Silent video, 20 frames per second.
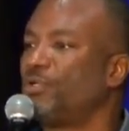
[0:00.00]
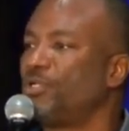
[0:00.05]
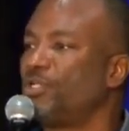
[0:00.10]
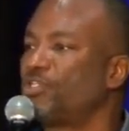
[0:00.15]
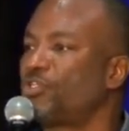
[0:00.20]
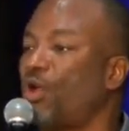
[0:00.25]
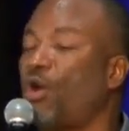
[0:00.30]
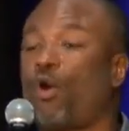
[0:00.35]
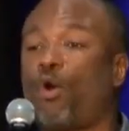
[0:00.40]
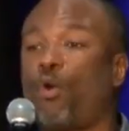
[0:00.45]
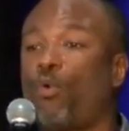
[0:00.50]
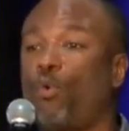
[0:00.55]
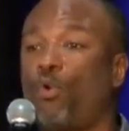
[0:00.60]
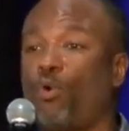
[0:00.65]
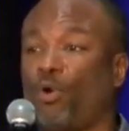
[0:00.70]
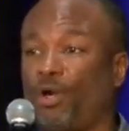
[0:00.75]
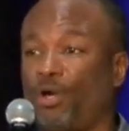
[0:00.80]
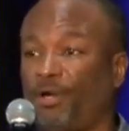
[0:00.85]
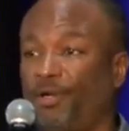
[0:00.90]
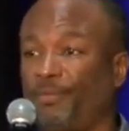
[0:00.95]
It's all
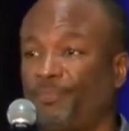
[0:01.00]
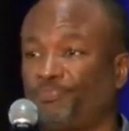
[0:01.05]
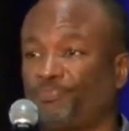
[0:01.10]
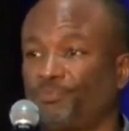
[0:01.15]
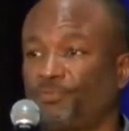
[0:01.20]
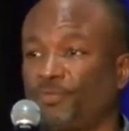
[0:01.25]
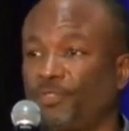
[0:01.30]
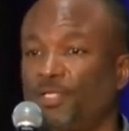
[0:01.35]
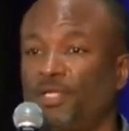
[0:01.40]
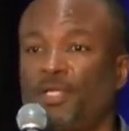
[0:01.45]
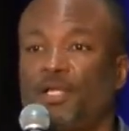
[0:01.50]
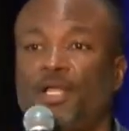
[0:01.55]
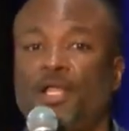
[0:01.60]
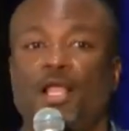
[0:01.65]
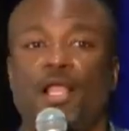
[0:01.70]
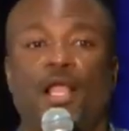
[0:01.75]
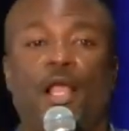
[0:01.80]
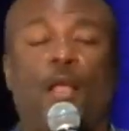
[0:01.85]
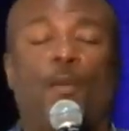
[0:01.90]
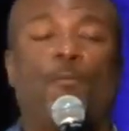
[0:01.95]
water.
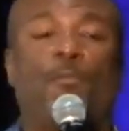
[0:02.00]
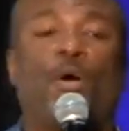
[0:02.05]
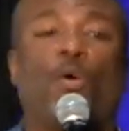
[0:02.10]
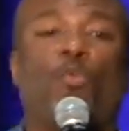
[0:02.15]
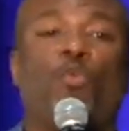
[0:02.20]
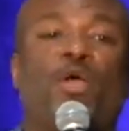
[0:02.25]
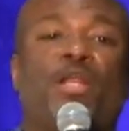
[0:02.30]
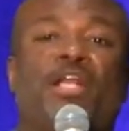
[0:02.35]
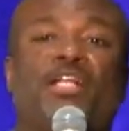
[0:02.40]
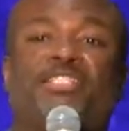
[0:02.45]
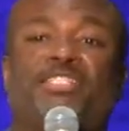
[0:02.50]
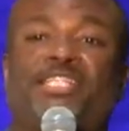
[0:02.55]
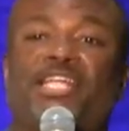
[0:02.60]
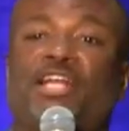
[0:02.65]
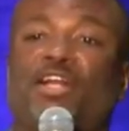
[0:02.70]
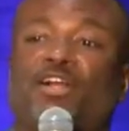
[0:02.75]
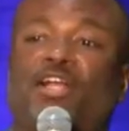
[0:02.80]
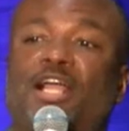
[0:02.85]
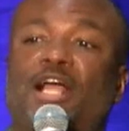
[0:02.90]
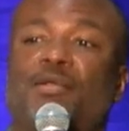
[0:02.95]
But when a
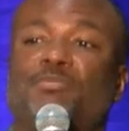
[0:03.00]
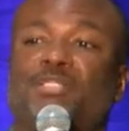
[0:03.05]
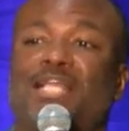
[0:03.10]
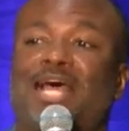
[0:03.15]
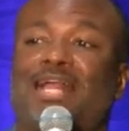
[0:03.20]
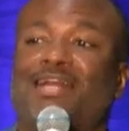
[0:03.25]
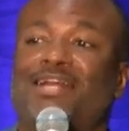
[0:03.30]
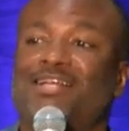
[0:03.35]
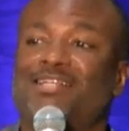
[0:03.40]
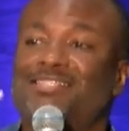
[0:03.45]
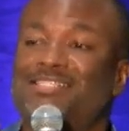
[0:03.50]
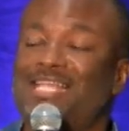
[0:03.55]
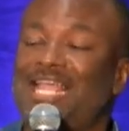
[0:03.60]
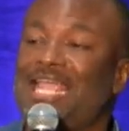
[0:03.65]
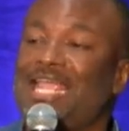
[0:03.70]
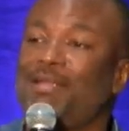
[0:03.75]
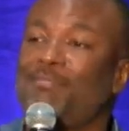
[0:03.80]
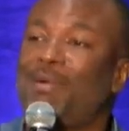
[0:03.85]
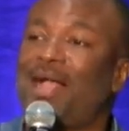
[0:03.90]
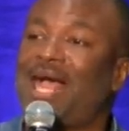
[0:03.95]
tear comes out of the
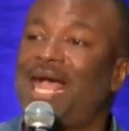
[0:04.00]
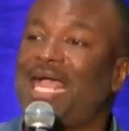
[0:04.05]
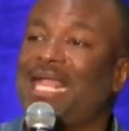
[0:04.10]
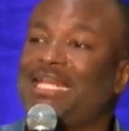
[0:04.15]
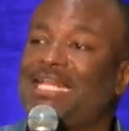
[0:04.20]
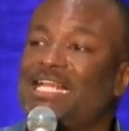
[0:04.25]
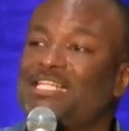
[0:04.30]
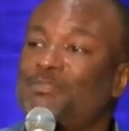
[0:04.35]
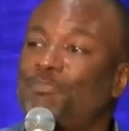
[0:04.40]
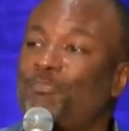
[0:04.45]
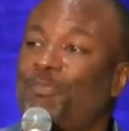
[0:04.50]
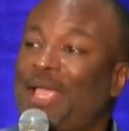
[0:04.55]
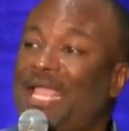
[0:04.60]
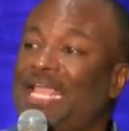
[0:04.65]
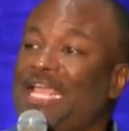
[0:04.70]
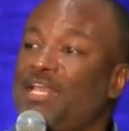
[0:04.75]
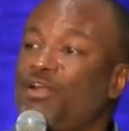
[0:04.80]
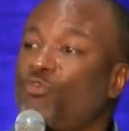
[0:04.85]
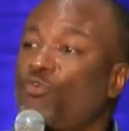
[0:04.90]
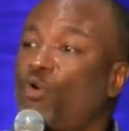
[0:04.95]
same eye that's
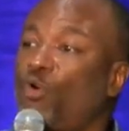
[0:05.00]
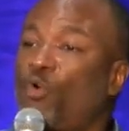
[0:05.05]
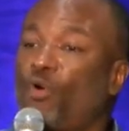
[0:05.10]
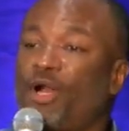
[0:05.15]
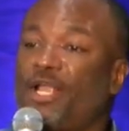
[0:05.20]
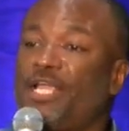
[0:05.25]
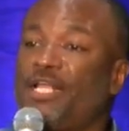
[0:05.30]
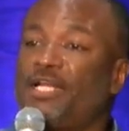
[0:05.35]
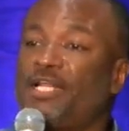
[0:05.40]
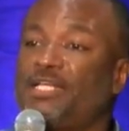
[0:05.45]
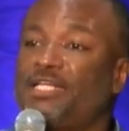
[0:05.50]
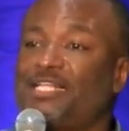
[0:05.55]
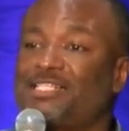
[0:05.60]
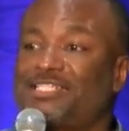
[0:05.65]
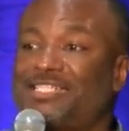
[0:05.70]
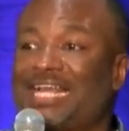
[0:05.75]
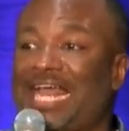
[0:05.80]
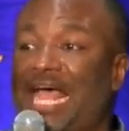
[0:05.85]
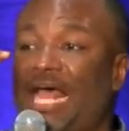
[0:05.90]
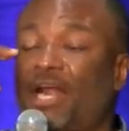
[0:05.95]
pain oriented,
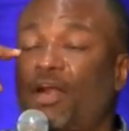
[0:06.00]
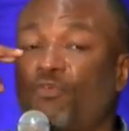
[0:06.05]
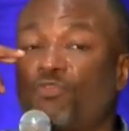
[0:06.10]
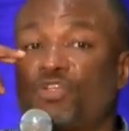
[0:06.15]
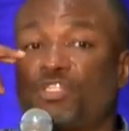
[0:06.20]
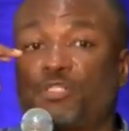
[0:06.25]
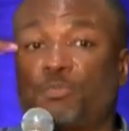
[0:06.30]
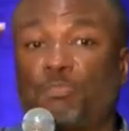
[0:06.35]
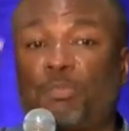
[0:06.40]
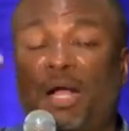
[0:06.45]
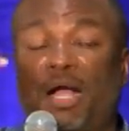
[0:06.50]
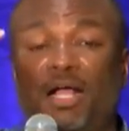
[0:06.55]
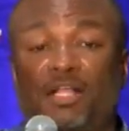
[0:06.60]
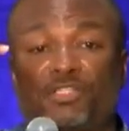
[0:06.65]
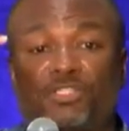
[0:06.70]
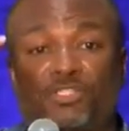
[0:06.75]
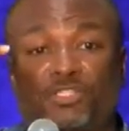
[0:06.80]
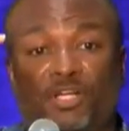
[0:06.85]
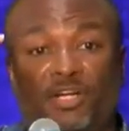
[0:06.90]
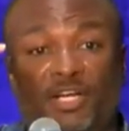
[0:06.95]
that's not a
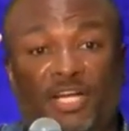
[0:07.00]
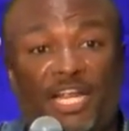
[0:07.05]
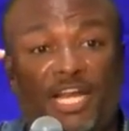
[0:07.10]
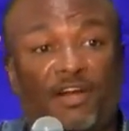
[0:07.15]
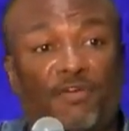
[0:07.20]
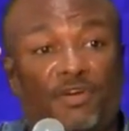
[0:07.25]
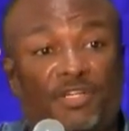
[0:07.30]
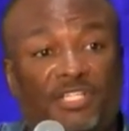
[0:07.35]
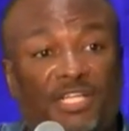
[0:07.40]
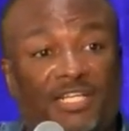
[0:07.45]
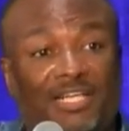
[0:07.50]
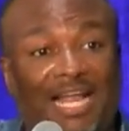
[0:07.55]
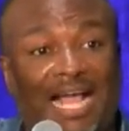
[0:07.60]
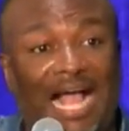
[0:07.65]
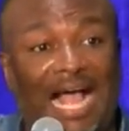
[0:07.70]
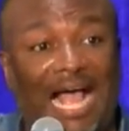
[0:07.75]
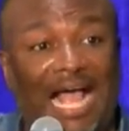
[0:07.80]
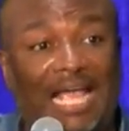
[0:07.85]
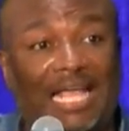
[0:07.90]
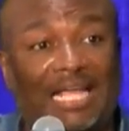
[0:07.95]
response to an irritant in the
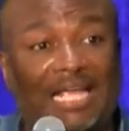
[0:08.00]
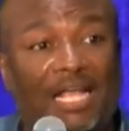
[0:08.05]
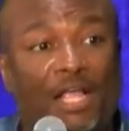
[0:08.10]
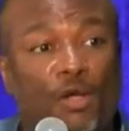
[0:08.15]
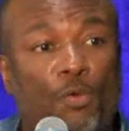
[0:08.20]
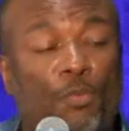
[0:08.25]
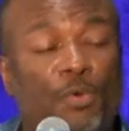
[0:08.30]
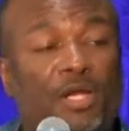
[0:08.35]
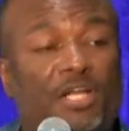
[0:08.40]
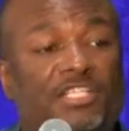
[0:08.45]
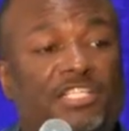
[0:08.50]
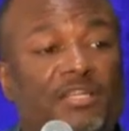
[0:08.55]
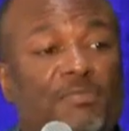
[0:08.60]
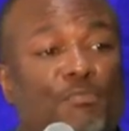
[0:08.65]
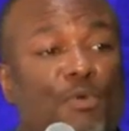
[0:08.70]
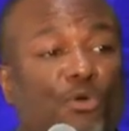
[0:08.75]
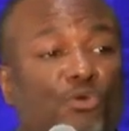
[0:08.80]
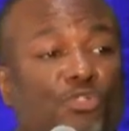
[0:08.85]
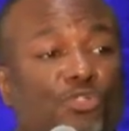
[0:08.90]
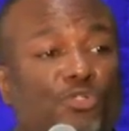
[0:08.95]
eye, when it's
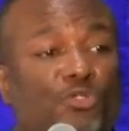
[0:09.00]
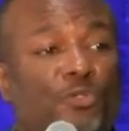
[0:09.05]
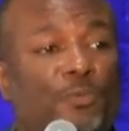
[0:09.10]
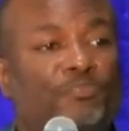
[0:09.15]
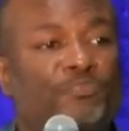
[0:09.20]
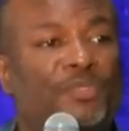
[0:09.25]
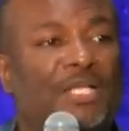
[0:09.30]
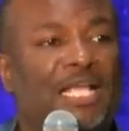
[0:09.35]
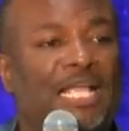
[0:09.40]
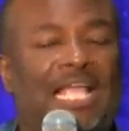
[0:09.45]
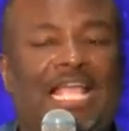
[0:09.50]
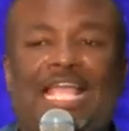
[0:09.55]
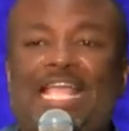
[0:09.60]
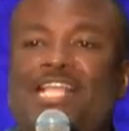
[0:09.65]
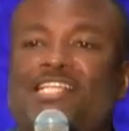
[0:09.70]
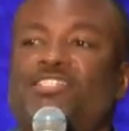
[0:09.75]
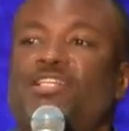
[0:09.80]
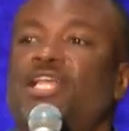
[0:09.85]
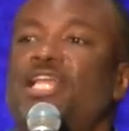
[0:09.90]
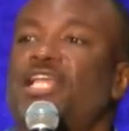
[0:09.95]
emotional,
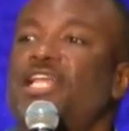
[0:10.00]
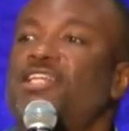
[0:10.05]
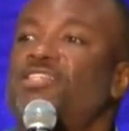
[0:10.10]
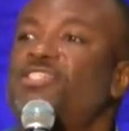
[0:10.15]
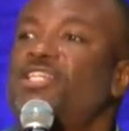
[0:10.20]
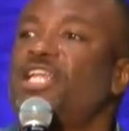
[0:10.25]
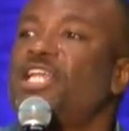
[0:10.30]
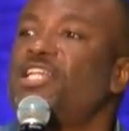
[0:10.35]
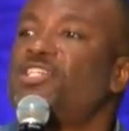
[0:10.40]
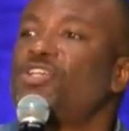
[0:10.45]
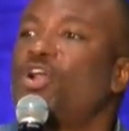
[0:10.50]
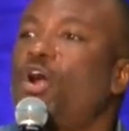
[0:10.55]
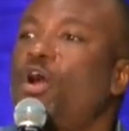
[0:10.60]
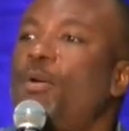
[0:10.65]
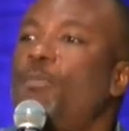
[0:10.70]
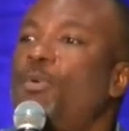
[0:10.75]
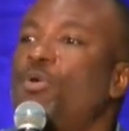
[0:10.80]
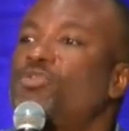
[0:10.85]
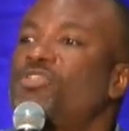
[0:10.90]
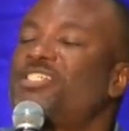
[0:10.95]
it's, it's, it's
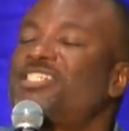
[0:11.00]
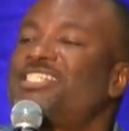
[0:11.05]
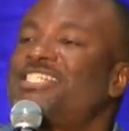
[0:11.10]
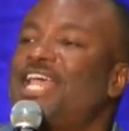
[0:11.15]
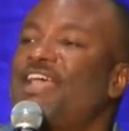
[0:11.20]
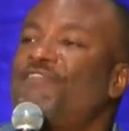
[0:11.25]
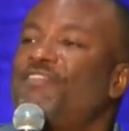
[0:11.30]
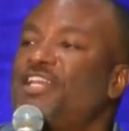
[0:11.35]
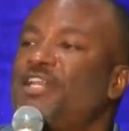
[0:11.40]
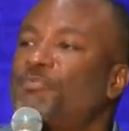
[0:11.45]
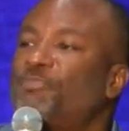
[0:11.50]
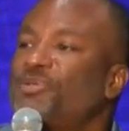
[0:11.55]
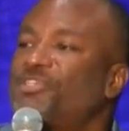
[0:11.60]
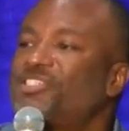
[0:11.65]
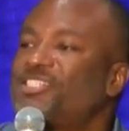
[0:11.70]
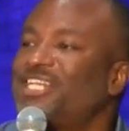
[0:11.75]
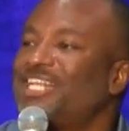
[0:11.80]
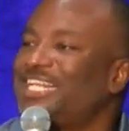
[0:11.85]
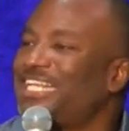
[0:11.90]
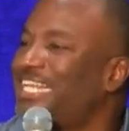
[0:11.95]
almost 70%
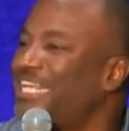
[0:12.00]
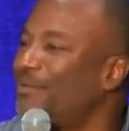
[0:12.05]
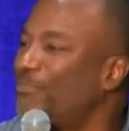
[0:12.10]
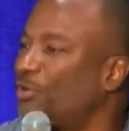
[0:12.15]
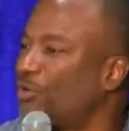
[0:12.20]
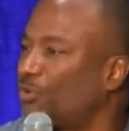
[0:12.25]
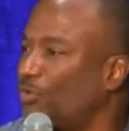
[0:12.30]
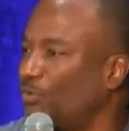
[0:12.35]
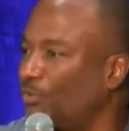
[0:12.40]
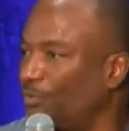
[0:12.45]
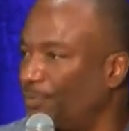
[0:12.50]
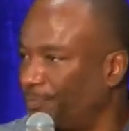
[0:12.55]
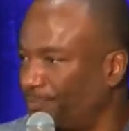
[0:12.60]
chemical.